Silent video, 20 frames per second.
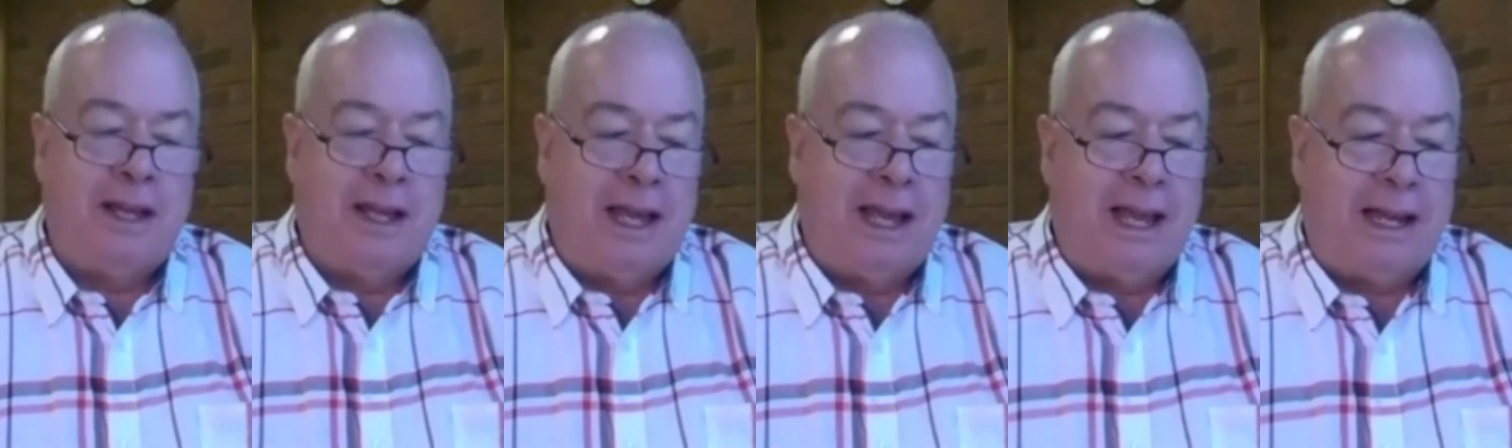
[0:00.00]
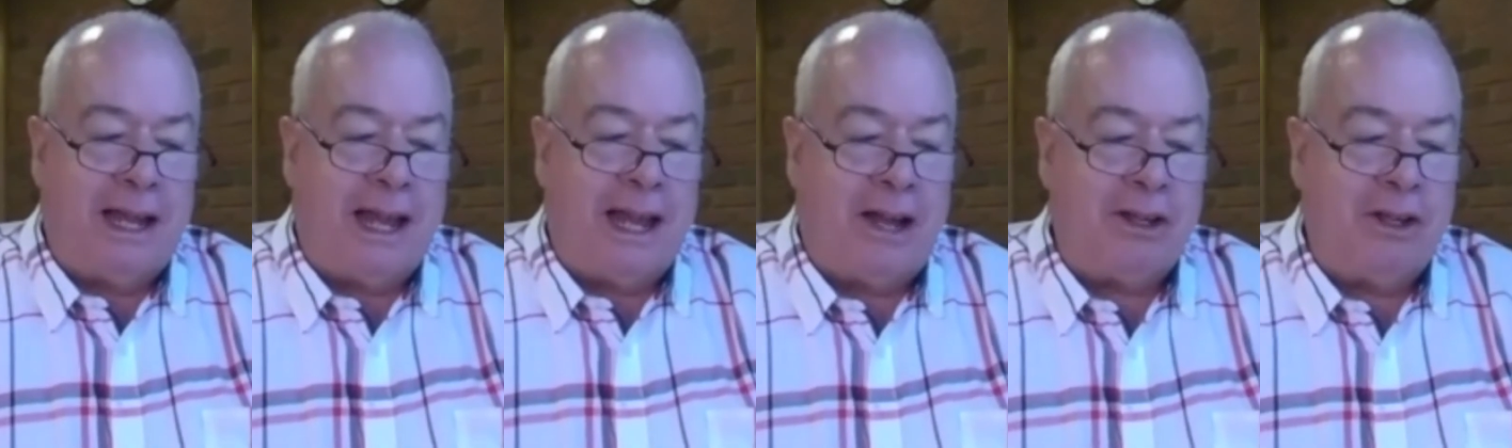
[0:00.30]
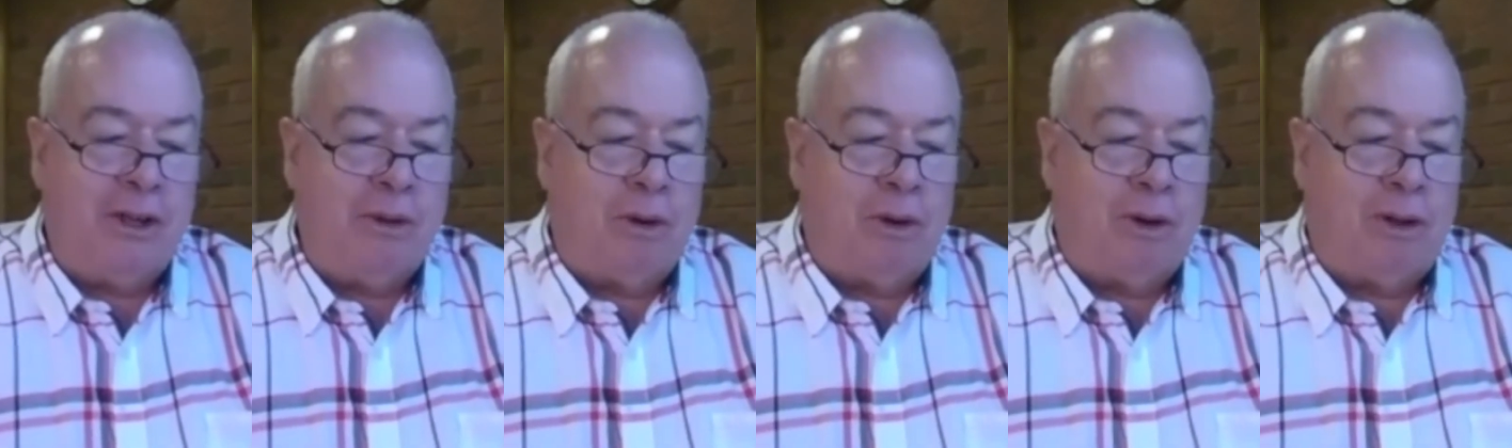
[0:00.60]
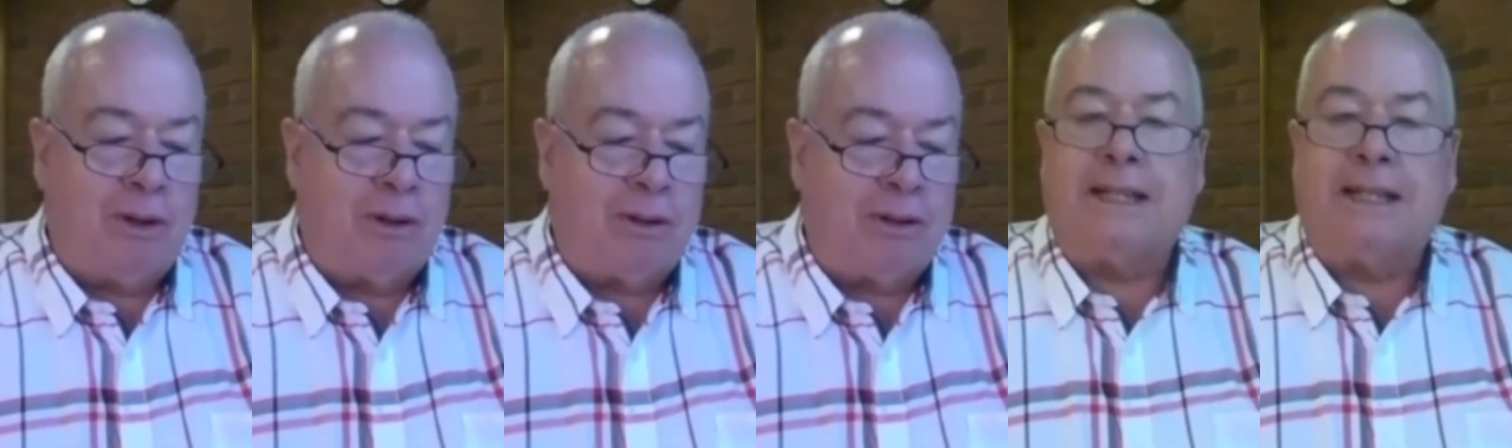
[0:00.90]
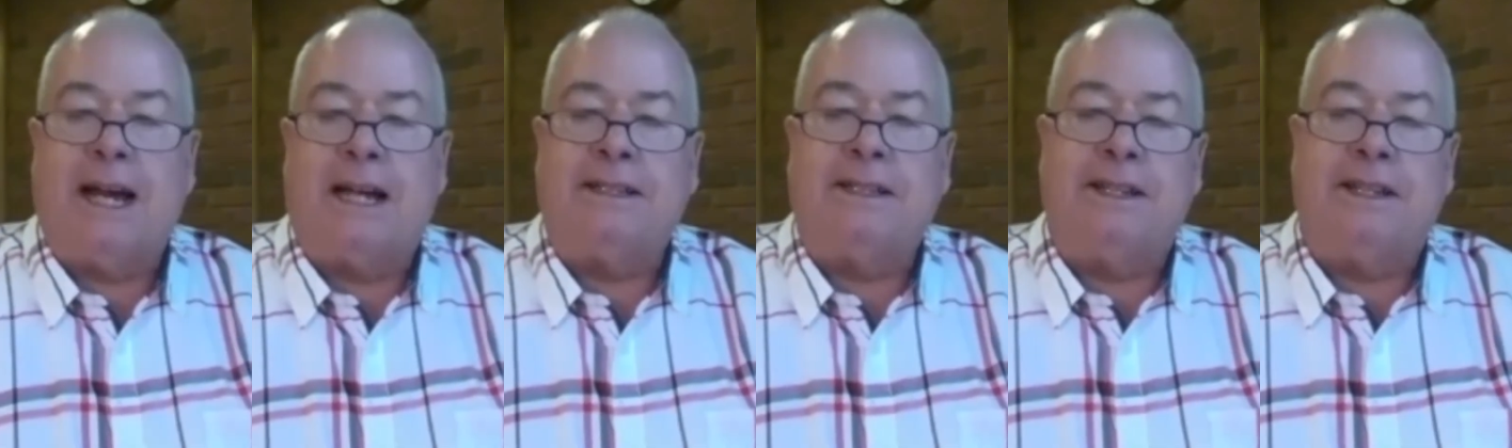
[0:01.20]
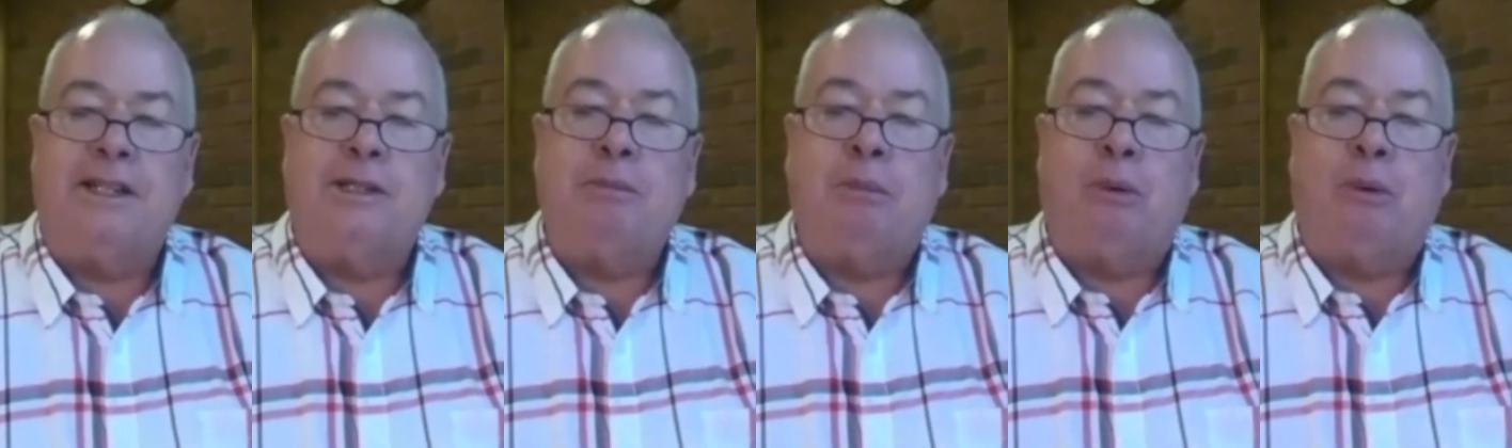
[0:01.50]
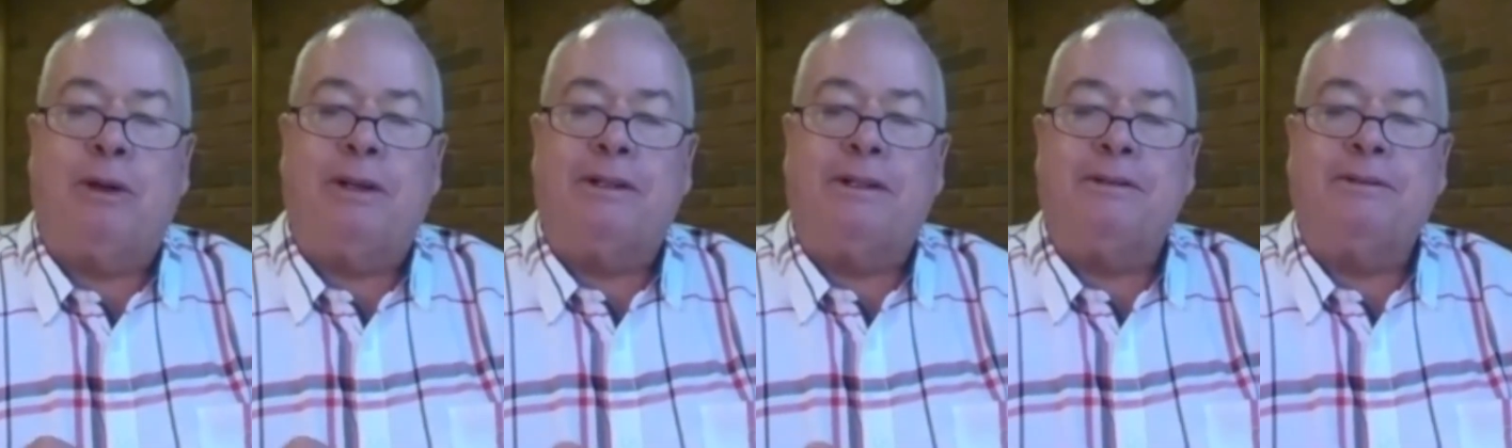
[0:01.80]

and how you all got to this point?